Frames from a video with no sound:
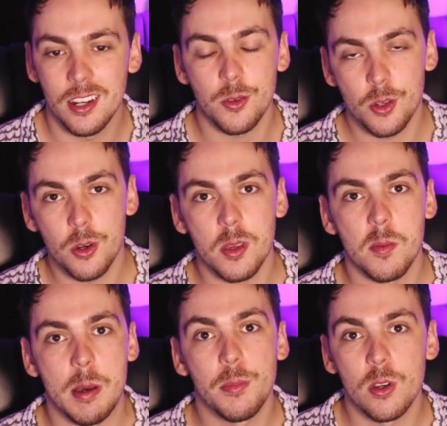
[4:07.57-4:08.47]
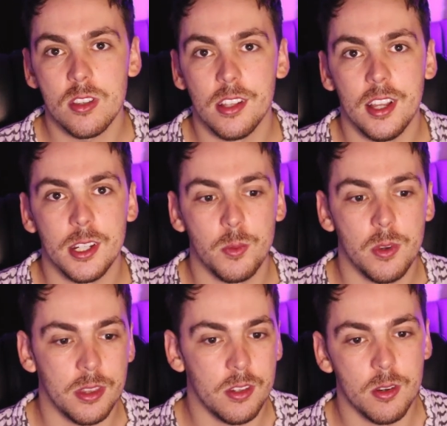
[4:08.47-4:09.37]
and I was talking about books I liked
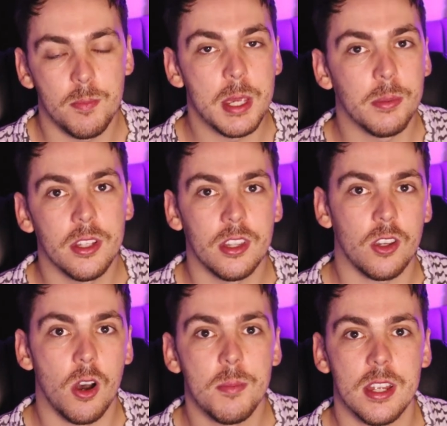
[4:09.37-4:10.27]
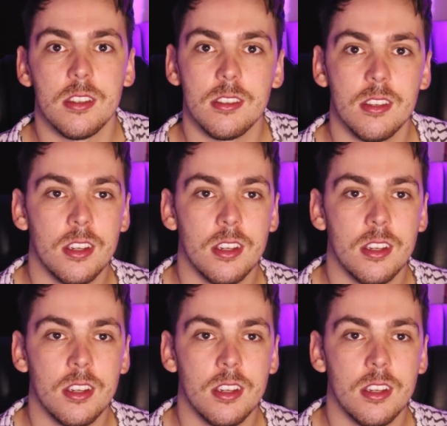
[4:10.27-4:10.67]
with, you know, people in the comments.